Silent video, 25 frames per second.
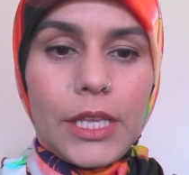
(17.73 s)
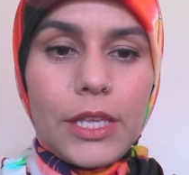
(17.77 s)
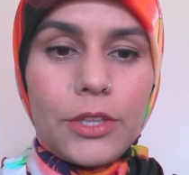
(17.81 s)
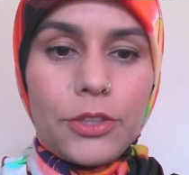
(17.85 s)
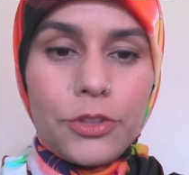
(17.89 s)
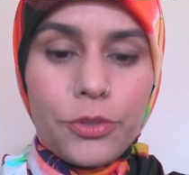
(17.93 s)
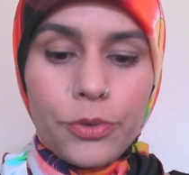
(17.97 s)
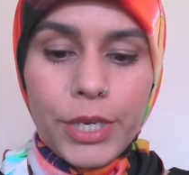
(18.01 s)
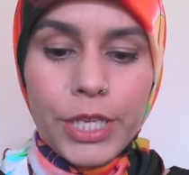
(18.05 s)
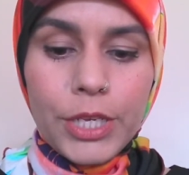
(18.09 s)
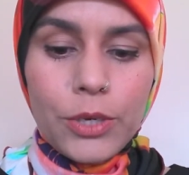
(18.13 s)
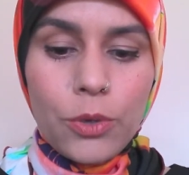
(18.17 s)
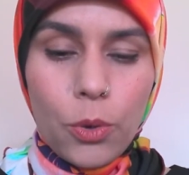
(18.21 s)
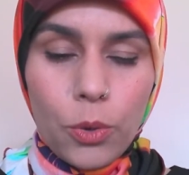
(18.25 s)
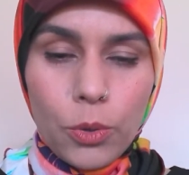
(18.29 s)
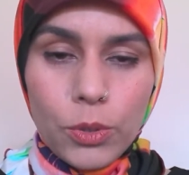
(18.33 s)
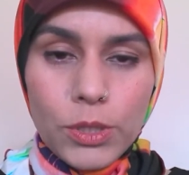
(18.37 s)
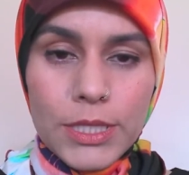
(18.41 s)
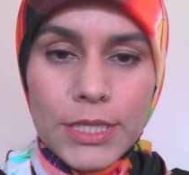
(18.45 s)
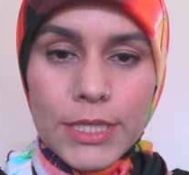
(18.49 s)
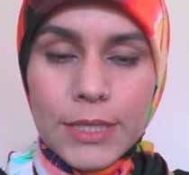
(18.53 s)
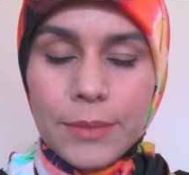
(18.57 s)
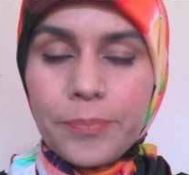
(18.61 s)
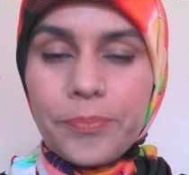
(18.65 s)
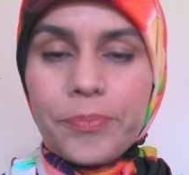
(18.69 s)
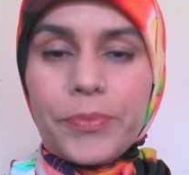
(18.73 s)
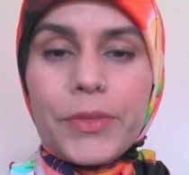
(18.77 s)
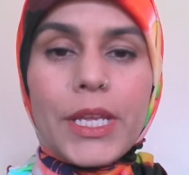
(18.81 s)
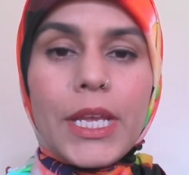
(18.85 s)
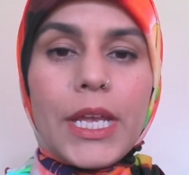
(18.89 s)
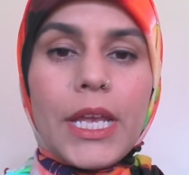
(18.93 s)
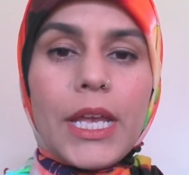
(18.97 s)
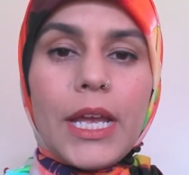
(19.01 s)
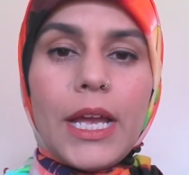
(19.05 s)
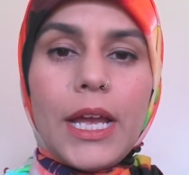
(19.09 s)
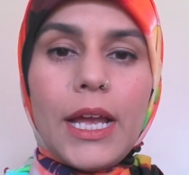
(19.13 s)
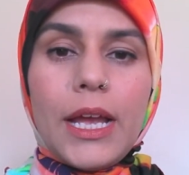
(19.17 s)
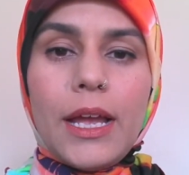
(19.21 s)
3 goals,
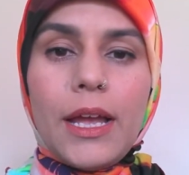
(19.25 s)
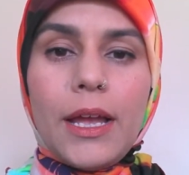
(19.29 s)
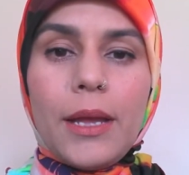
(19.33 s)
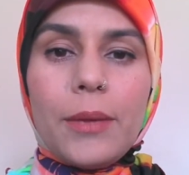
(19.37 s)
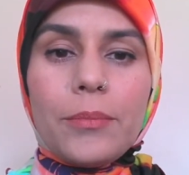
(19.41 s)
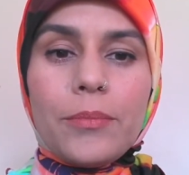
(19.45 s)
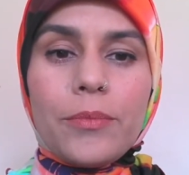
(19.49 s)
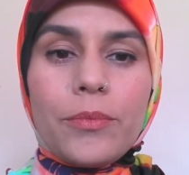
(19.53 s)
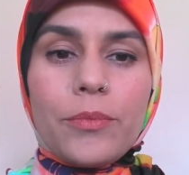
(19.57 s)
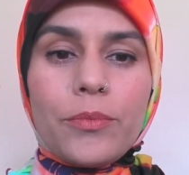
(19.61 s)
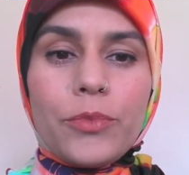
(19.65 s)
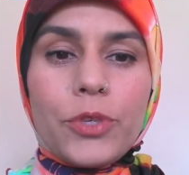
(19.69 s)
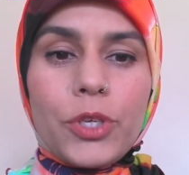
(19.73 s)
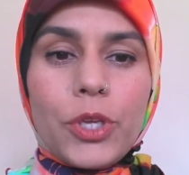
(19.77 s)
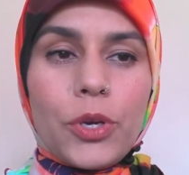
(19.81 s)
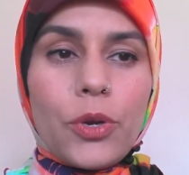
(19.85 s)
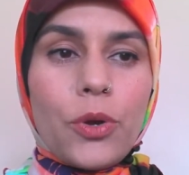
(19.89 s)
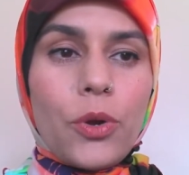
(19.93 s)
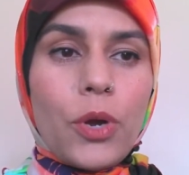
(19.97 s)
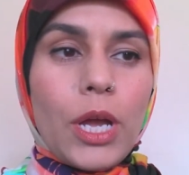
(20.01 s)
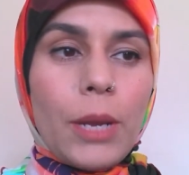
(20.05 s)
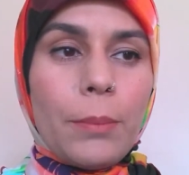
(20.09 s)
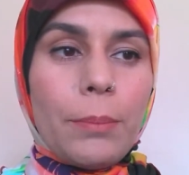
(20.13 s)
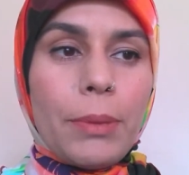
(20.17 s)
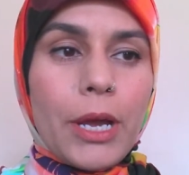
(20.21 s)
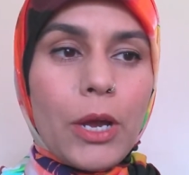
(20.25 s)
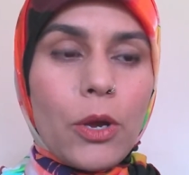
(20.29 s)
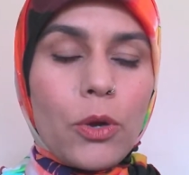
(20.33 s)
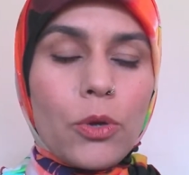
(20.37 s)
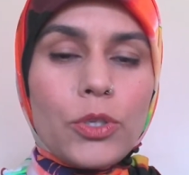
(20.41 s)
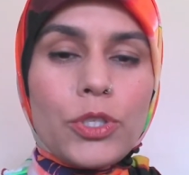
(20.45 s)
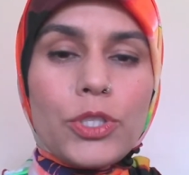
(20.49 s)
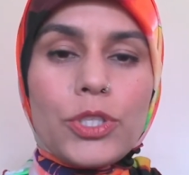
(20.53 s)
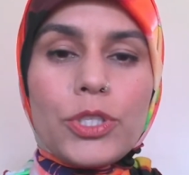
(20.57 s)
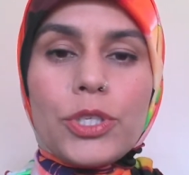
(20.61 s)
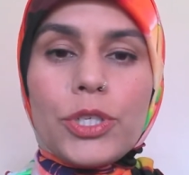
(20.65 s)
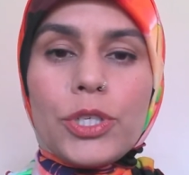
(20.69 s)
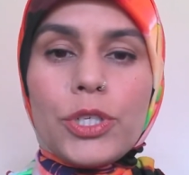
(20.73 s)

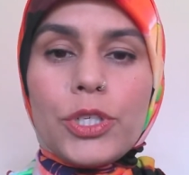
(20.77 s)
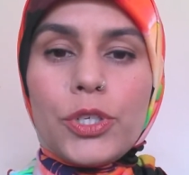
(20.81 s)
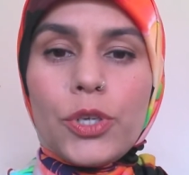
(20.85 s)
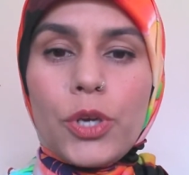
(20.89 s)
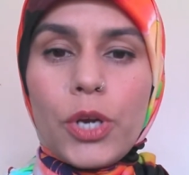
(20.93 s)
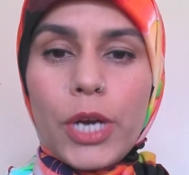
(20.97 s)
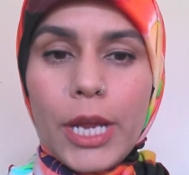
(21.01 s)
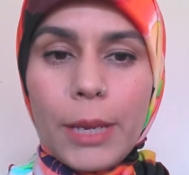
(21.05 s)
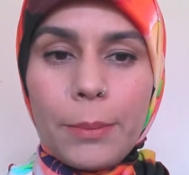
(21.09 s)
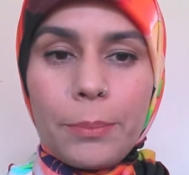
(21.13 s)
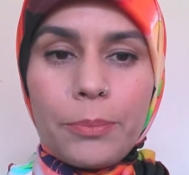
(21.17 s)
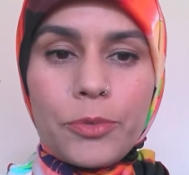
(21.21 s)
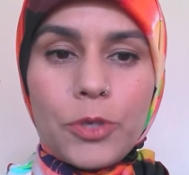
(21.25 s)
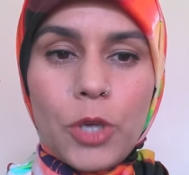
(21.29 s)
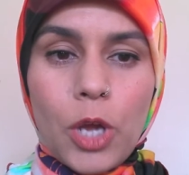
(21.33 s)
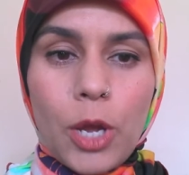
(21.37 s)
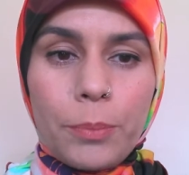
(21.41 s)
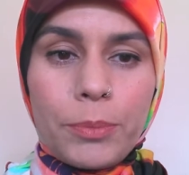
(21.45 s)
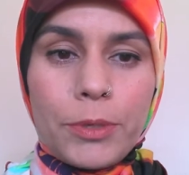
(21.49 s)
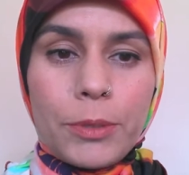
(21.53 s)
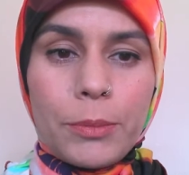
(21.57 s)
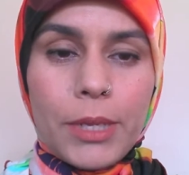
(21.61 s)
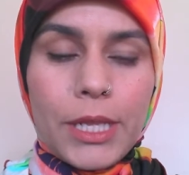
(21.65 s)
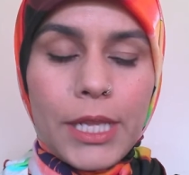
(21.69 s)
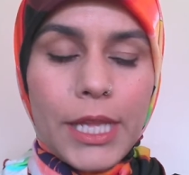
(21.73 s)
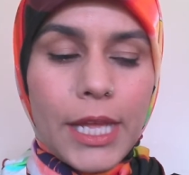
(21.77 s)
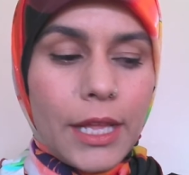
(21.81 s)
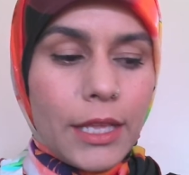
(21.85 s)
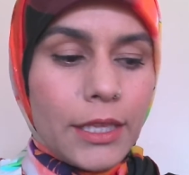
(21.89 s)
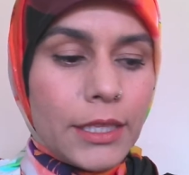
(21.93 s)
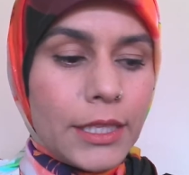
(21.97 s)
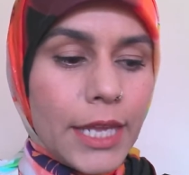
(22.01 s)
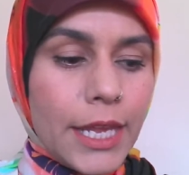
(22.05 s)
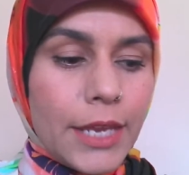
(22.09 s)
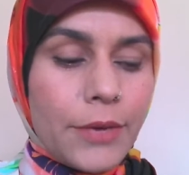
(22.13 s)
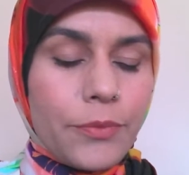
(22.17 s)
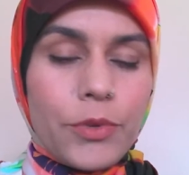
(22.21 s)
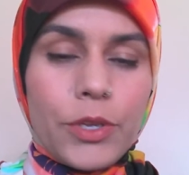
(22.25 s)
about your optimal
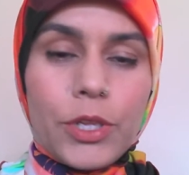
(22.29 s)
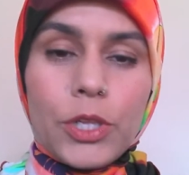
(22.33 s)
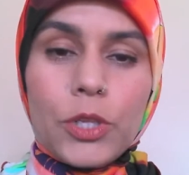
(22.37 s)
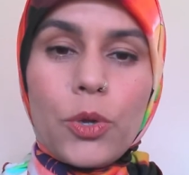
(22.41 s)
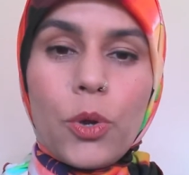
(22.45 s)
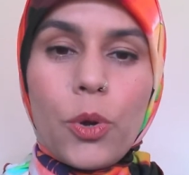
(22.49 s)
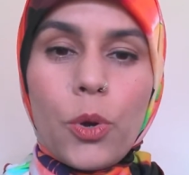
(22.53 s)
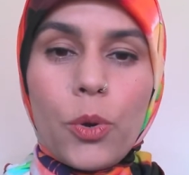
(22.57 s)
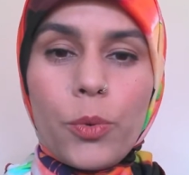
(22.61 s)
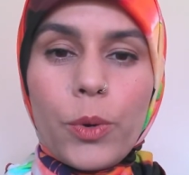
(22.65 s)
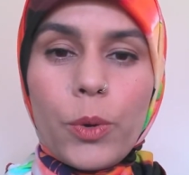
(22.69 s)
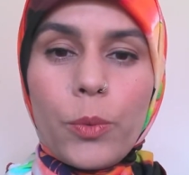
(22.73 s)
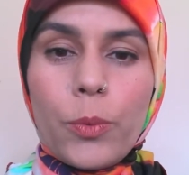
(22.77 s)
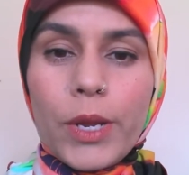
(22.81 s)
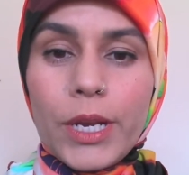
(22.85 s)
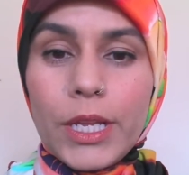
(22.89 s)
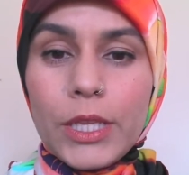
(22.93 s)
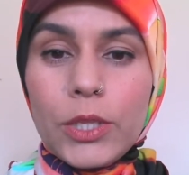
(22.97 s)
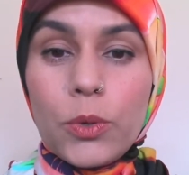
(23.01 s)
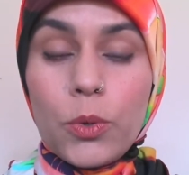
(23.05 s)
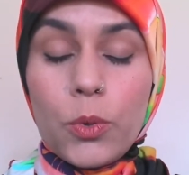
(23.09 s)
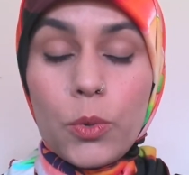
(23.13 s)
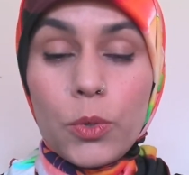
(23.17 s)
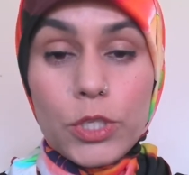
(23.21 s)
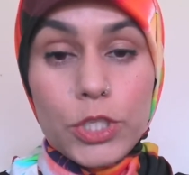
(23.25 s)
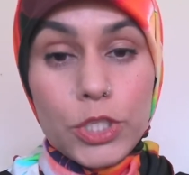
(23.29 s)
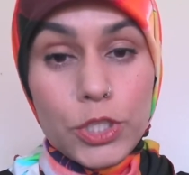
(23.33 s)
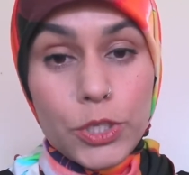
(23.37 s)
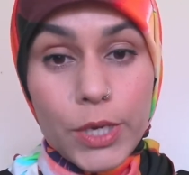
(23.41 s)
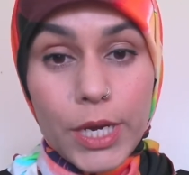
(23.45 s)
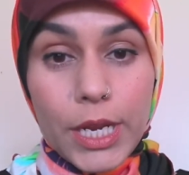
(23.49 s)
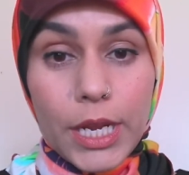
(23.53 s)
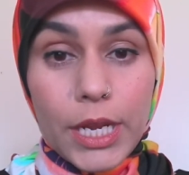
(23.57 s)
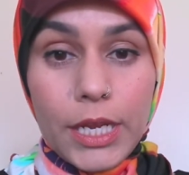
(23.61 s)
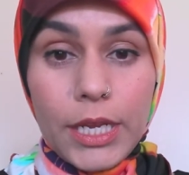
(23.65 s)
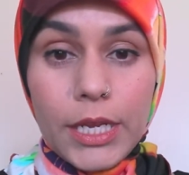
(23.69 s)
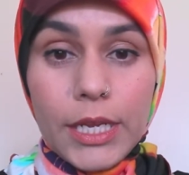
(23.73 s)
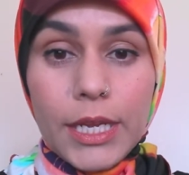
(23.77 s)
health, and we'll go over one of the goals
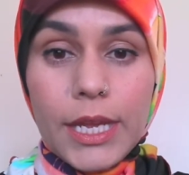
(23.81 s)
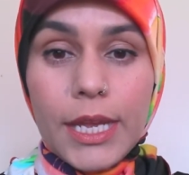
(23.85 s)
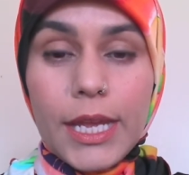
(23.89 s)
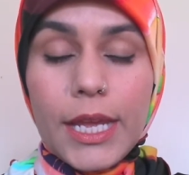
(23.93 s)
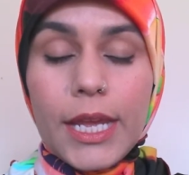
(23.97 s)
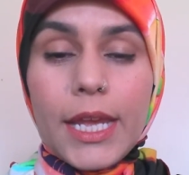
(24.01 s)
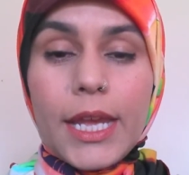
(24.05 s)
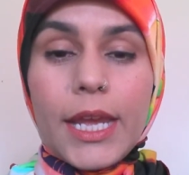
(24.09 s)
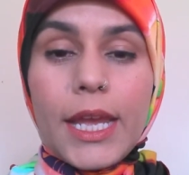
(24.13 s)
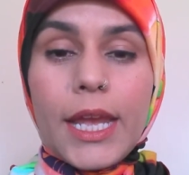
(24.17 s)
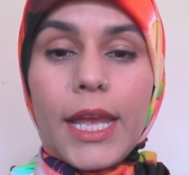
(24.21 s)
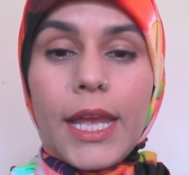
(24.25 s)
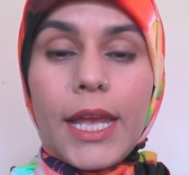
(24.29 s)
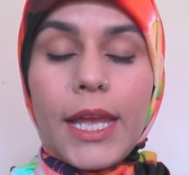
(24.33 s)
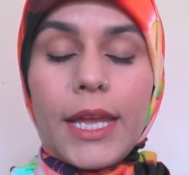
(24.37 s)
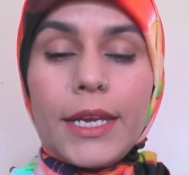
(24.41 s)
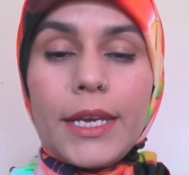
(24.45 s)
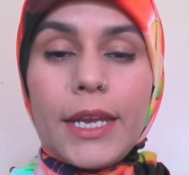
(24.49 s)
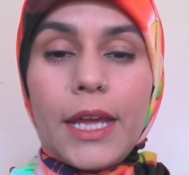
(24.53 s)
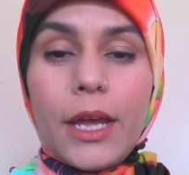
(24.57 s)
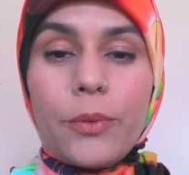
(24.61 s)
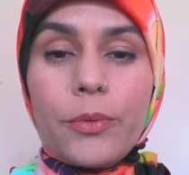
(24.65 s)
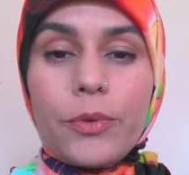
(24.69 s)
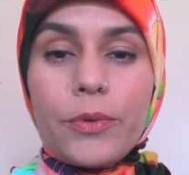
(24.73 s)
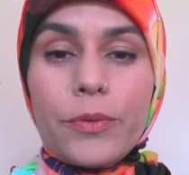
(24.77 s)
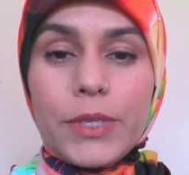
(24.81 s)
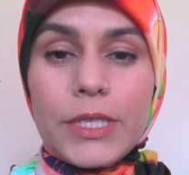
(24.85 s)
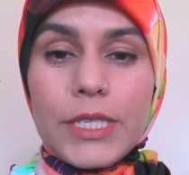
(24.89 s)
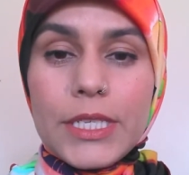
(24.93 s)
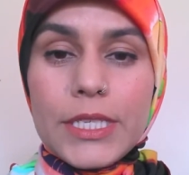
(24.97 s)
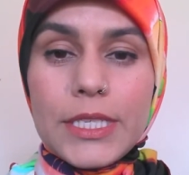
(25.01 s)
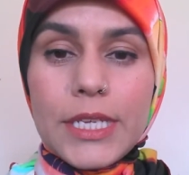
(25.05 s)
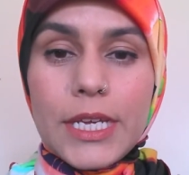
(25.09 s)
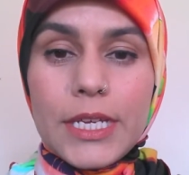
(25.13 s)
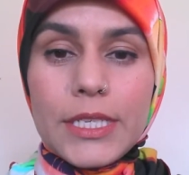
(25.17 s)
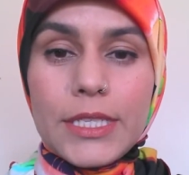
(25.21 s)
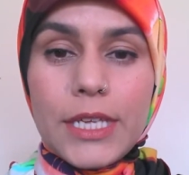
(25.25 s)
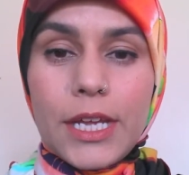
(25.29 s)
today, and we will
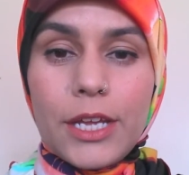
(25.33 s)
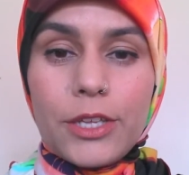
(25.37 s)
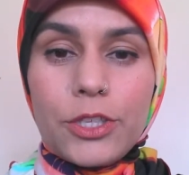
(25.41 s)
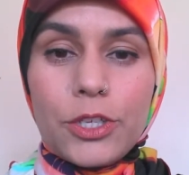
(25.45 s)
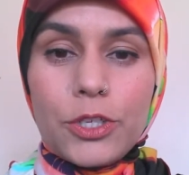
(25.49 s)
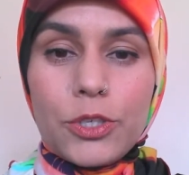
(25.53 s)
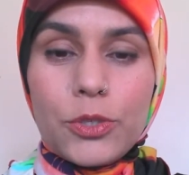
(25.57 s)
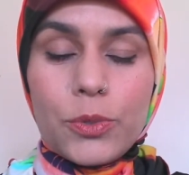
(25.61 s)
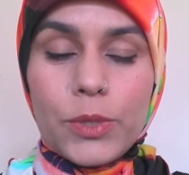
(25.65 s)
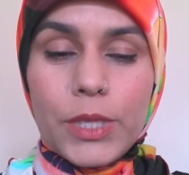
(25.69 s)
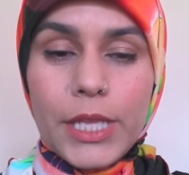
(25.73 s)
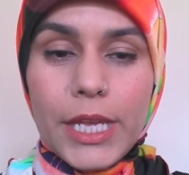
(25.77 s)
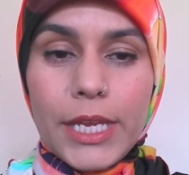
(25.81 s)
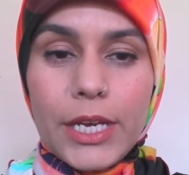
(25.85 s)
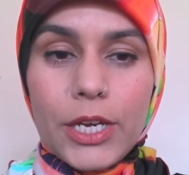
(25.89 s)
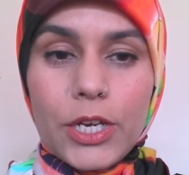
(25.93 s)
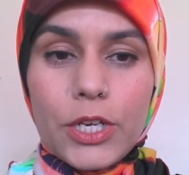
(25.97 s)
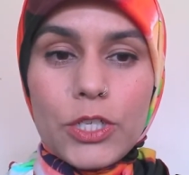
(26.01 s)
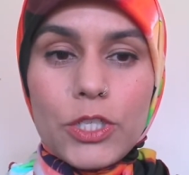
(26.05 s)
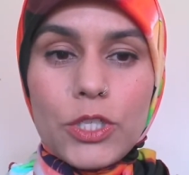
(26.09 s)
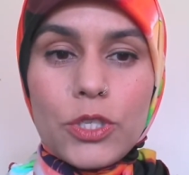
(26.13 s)
discuss the other 2 later.